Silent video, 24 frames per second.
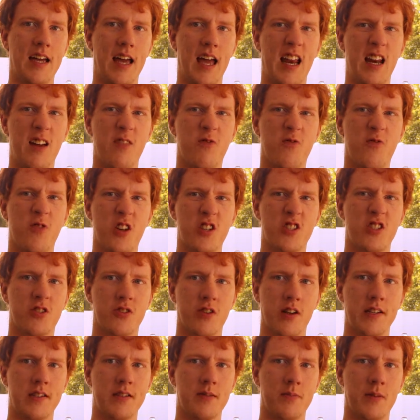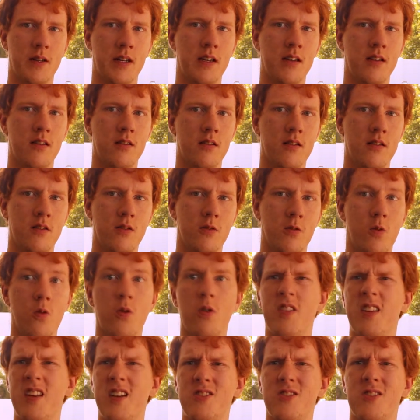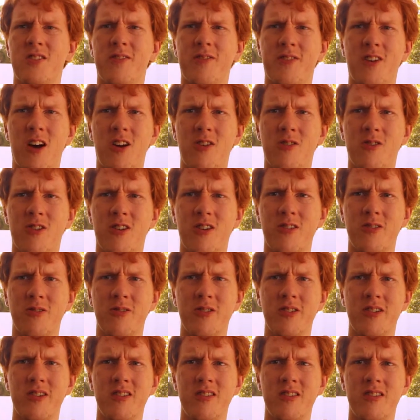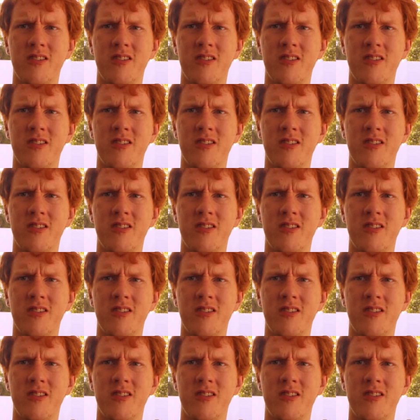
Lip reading: And it frustrates me. Or they should have gone rogue.